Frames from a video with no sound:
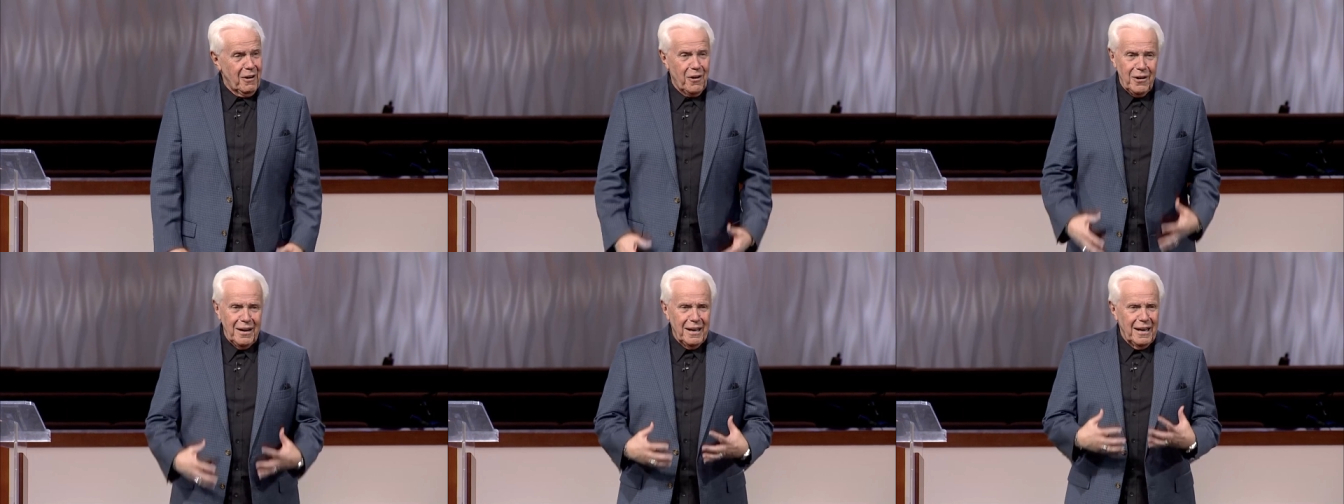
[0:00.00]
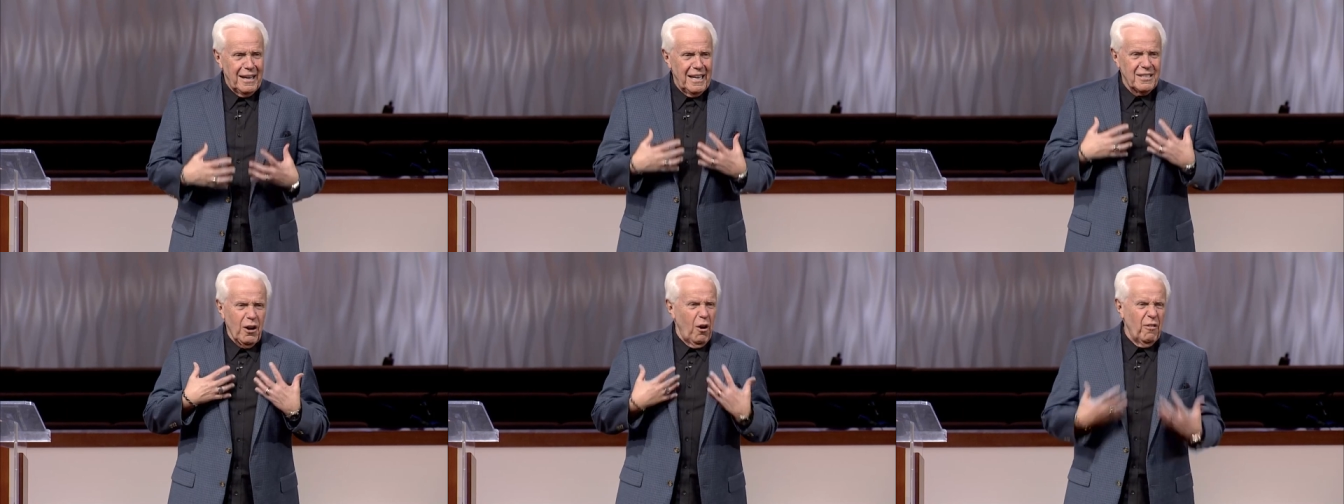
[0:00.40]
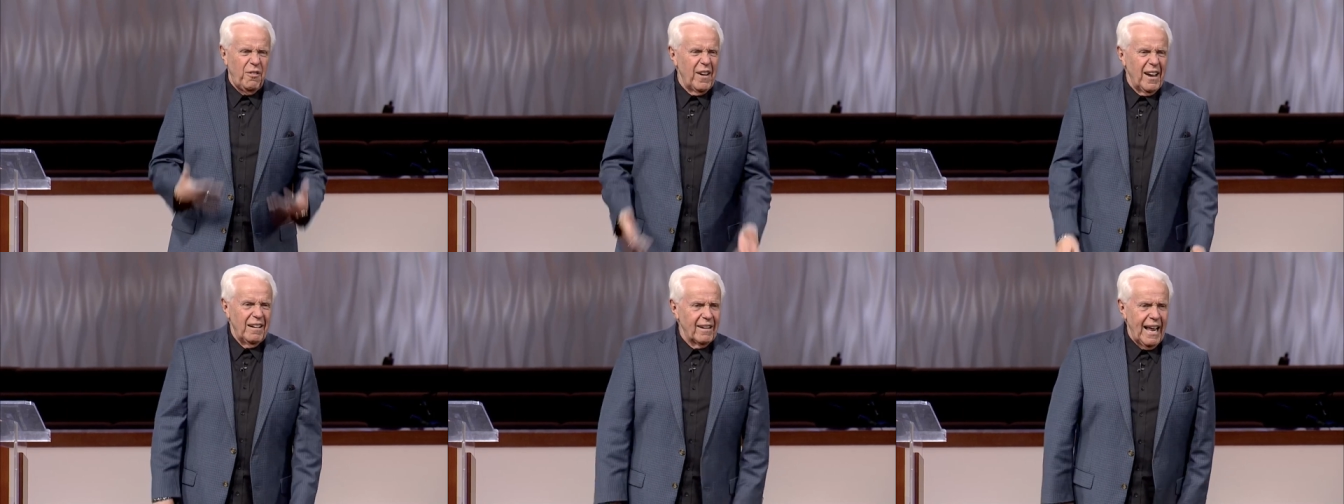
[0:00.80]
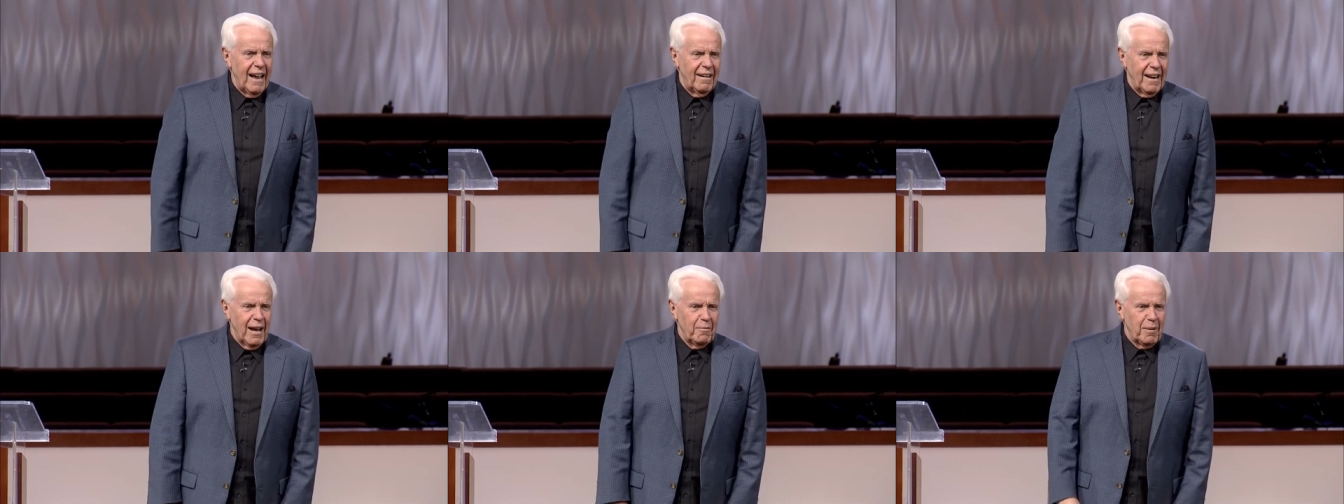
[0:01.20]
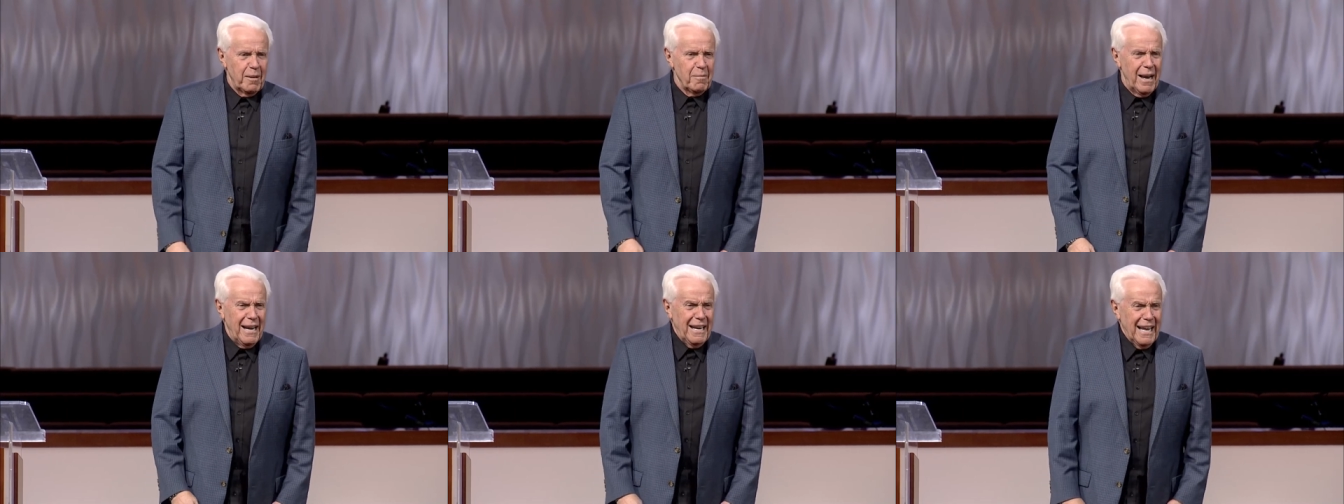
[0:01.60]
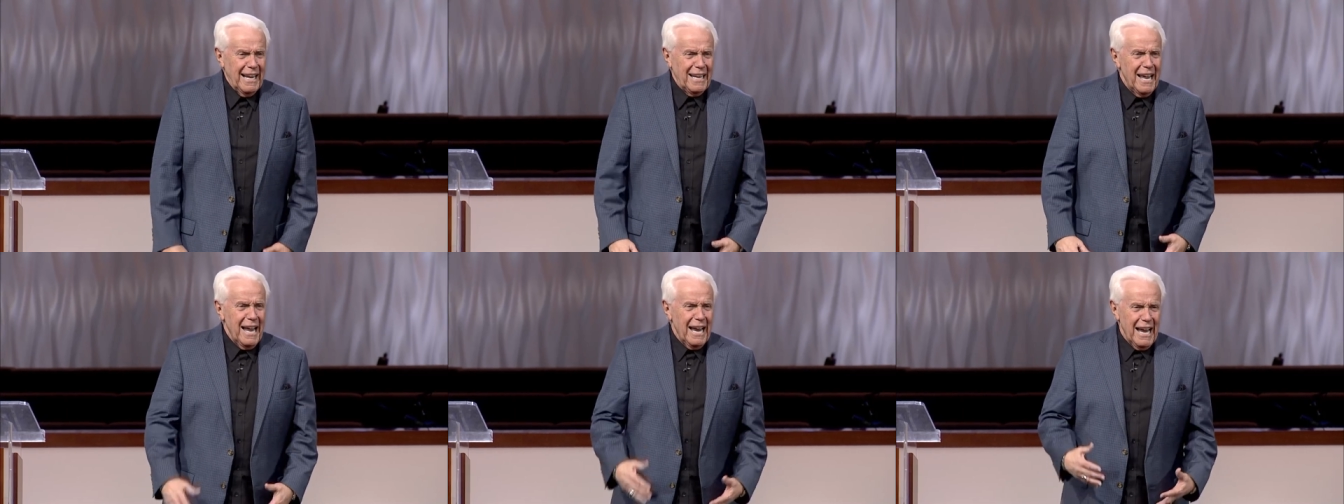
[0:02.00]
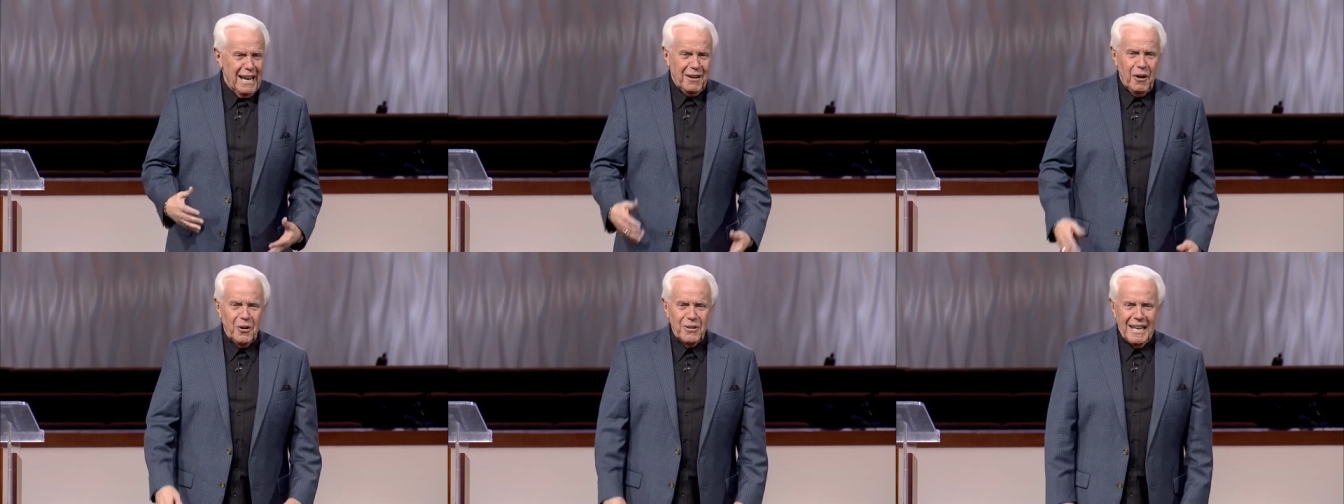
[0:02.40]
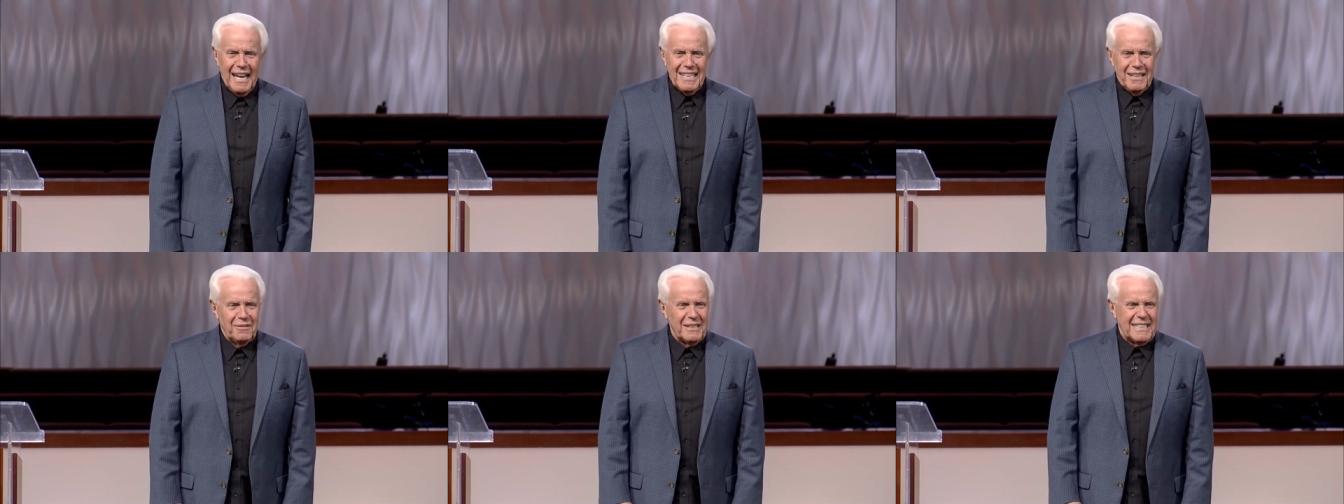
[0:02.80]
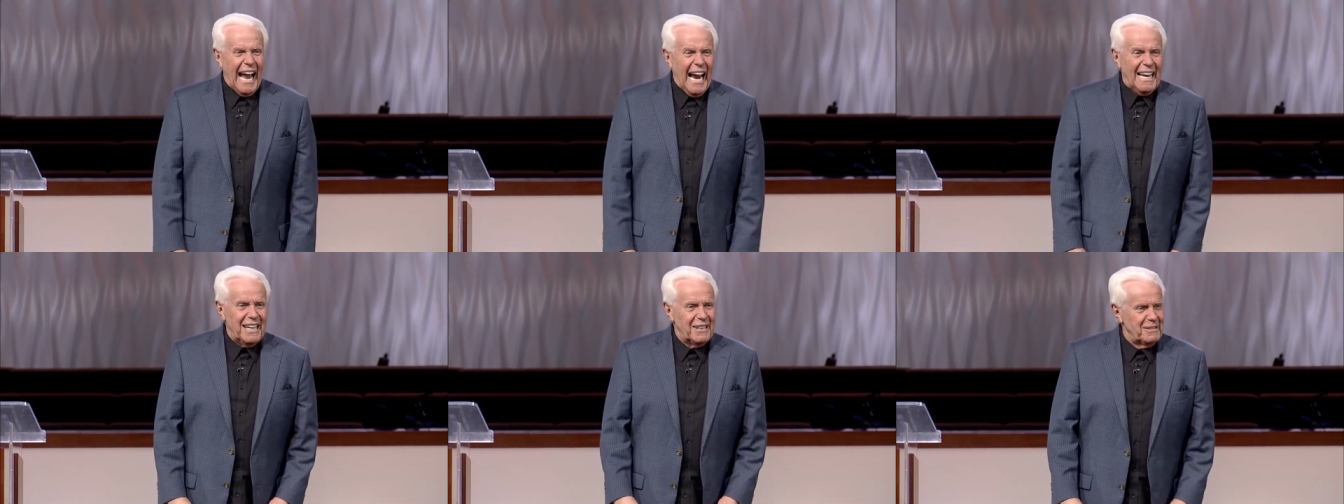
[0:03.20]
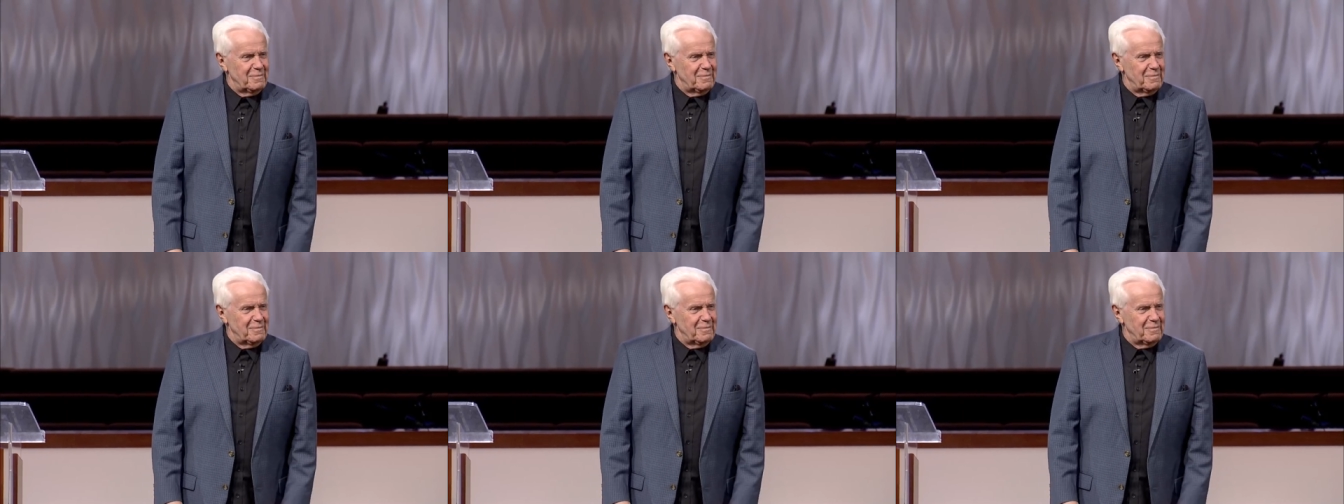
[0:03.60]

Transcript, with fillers: oh, it's all fell down now, but I mean, in those days it was tight